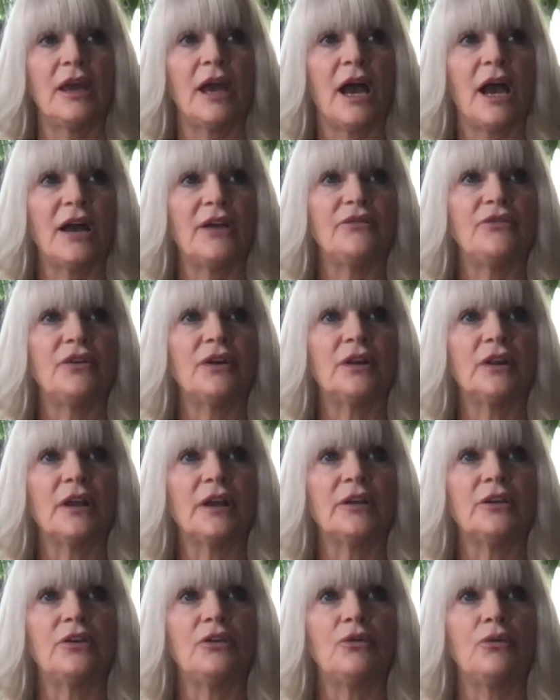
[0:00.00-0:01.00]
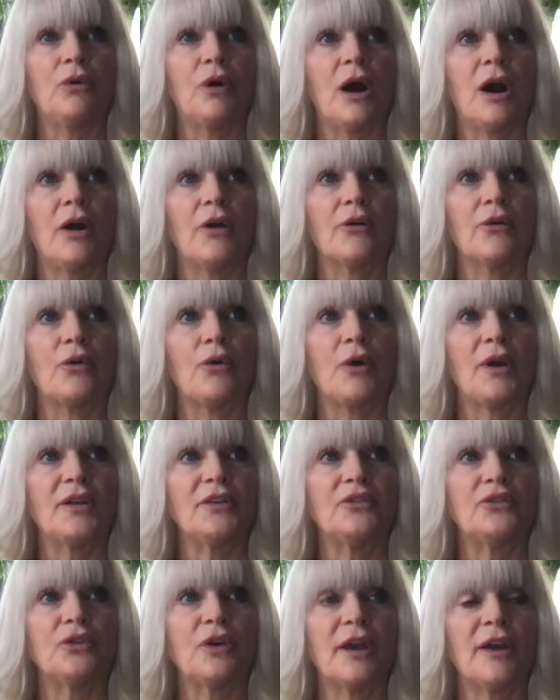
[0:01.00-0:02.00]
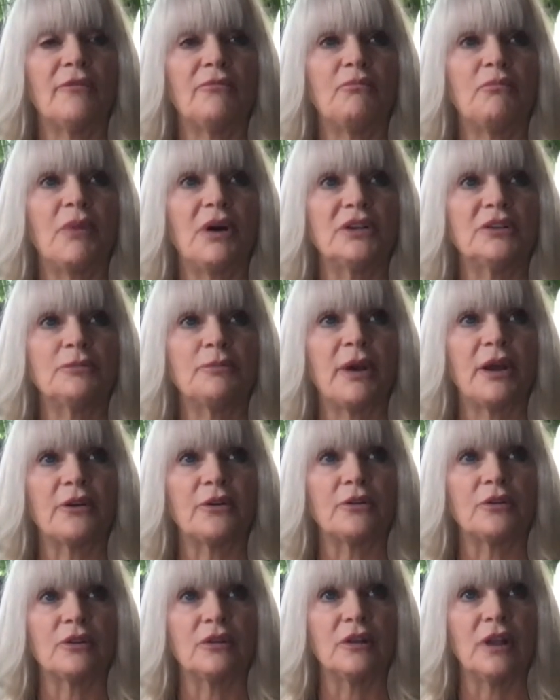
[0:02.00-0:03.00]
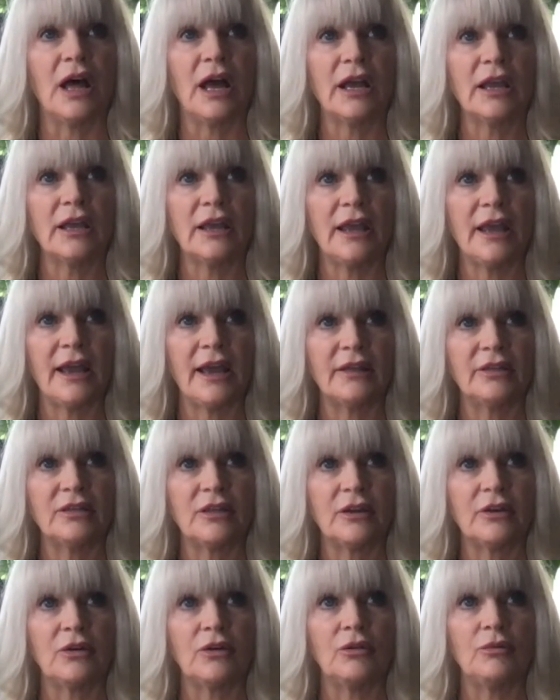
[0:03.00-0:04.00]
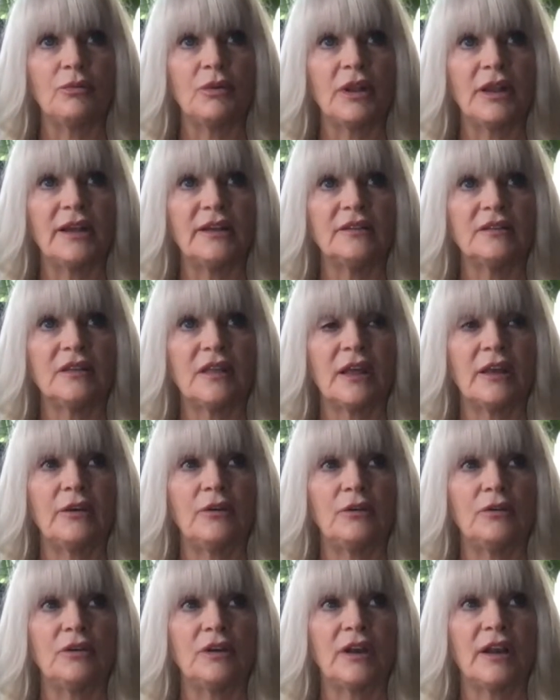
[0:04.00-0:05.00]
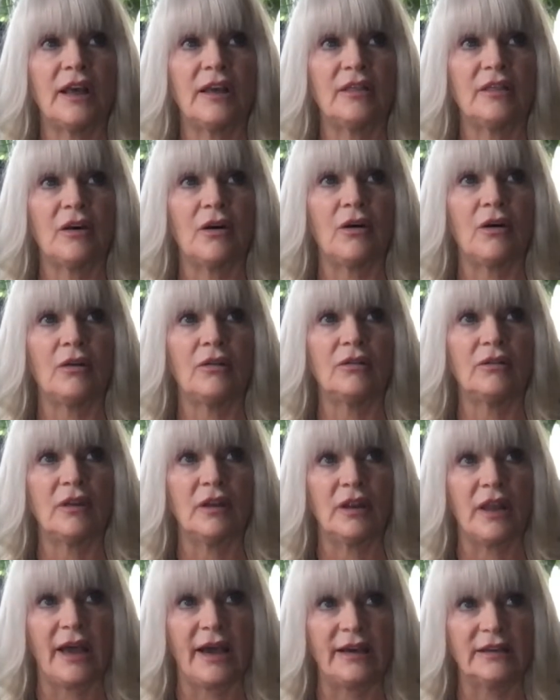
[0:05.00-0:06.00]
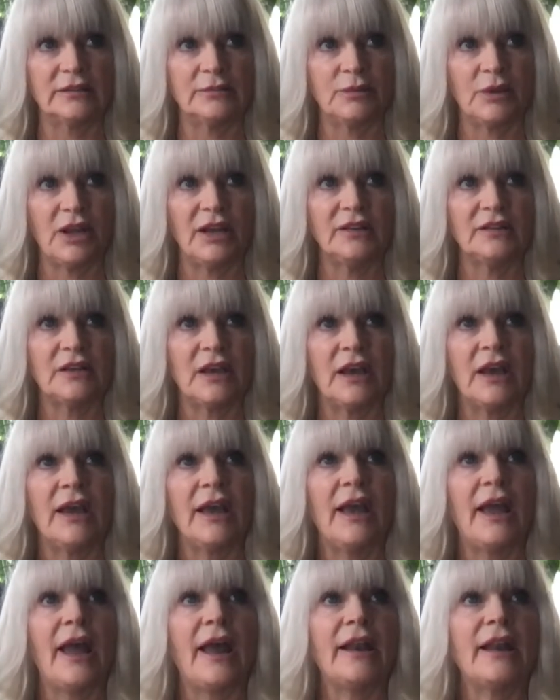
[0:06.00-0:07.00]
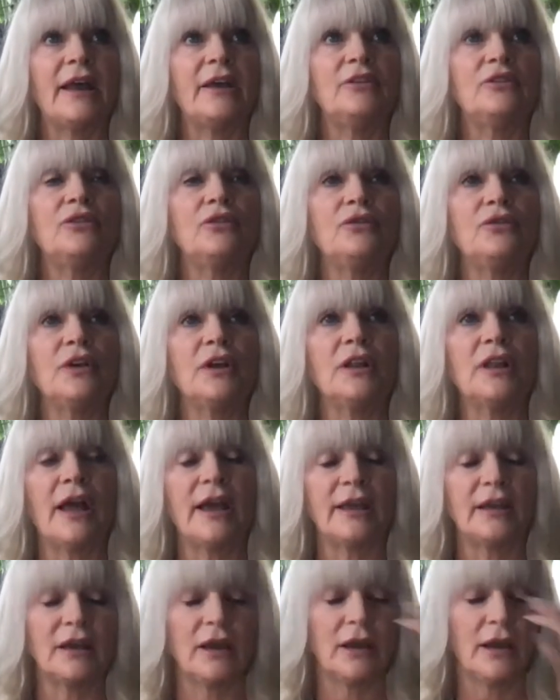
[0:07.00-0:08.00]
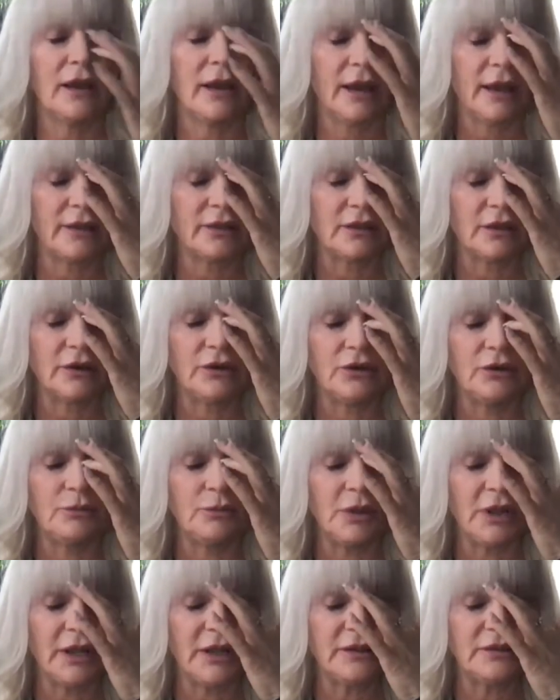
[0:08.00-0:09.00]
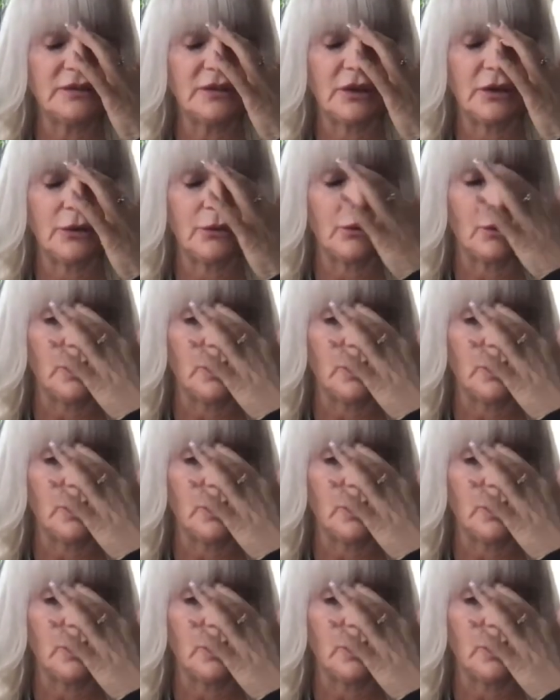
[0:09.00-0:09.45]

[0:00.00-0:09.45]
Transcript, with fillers: I feel like you are going to have much better luck at the new place than you did at the, the last place. And I do feel like at the new place, there